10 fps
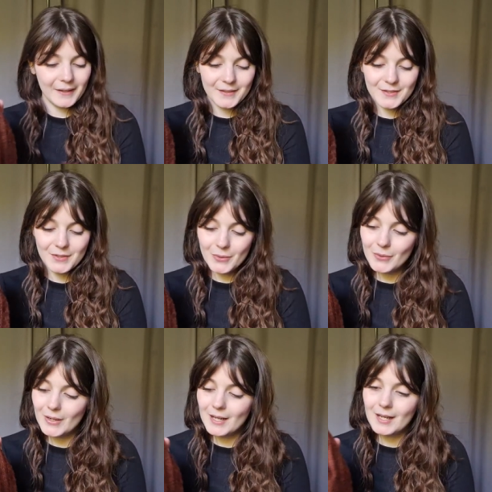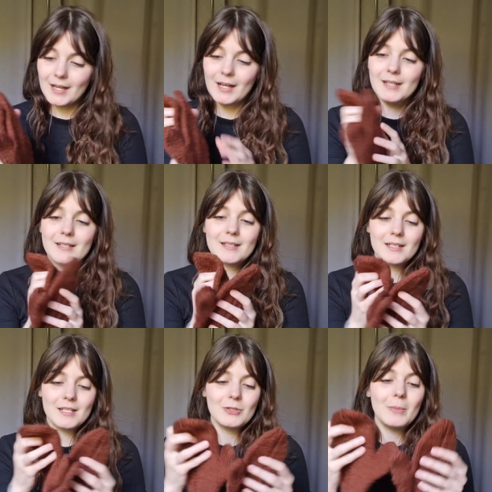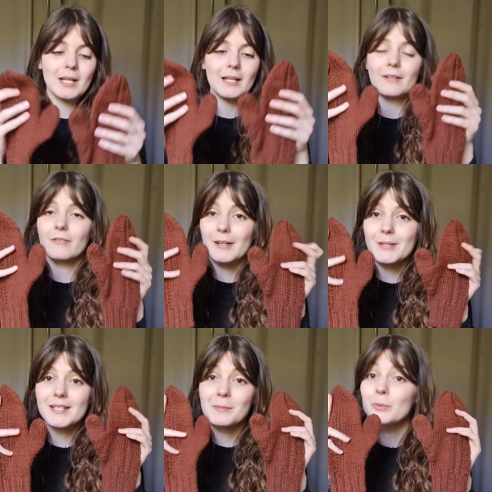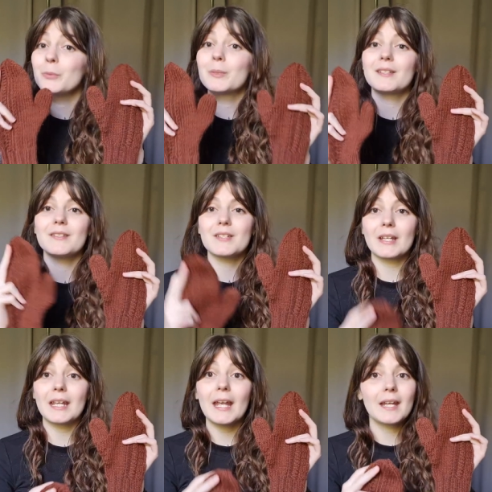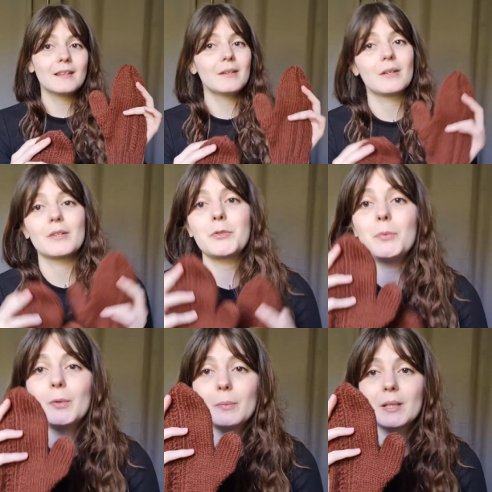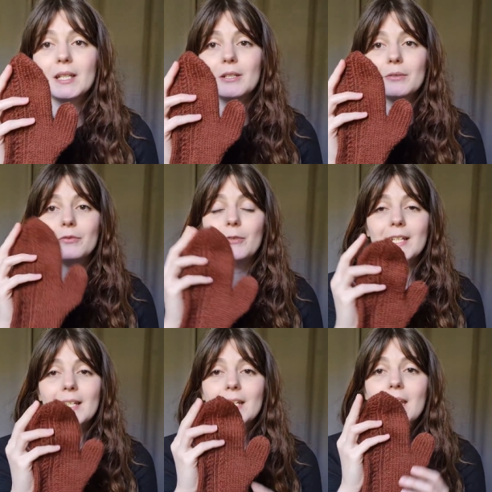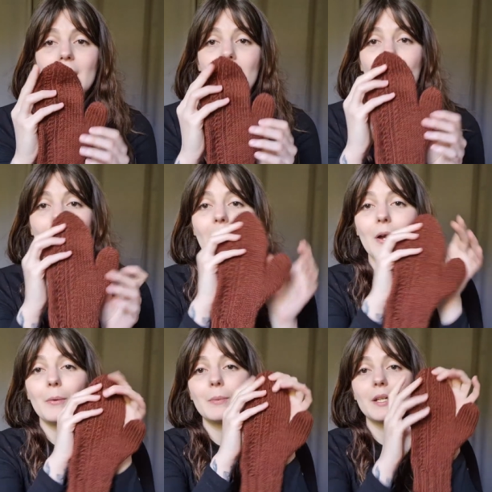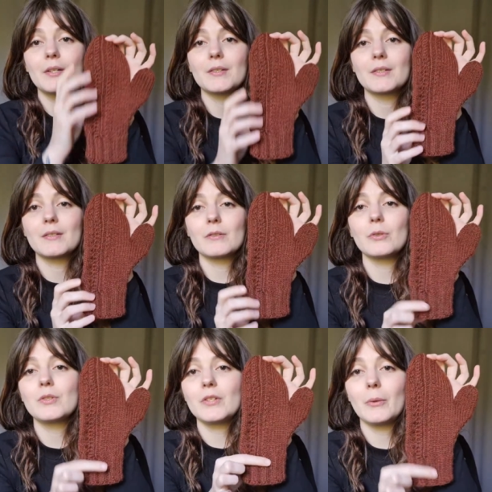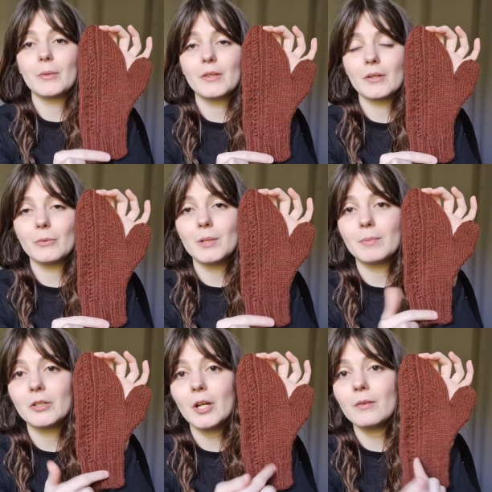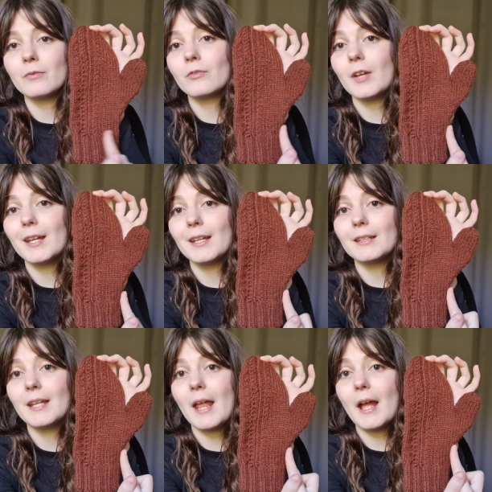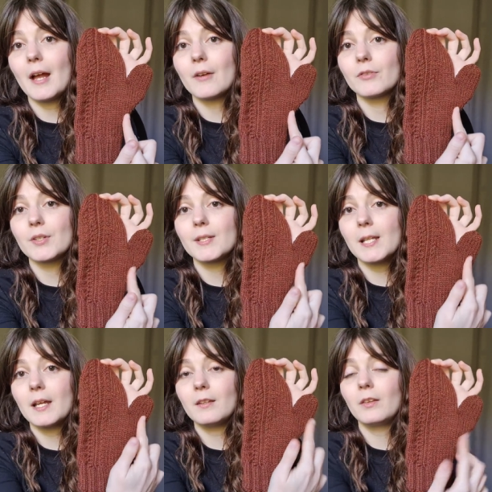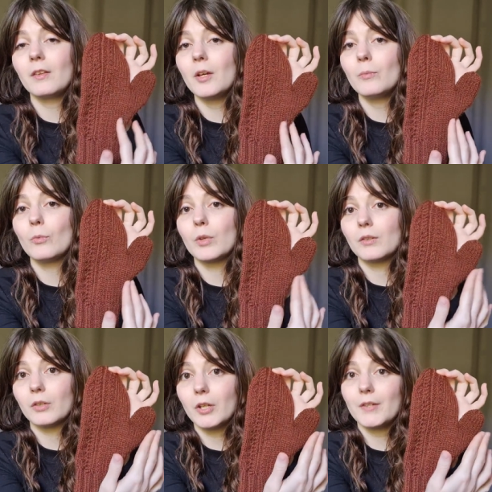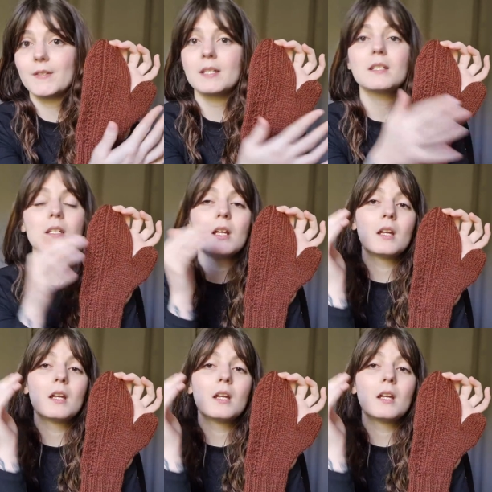So I decided to make like very simple mittens, again, super beginner friendly. because so you start with the ribbed cuff, and they have the snide thumb with a gusset.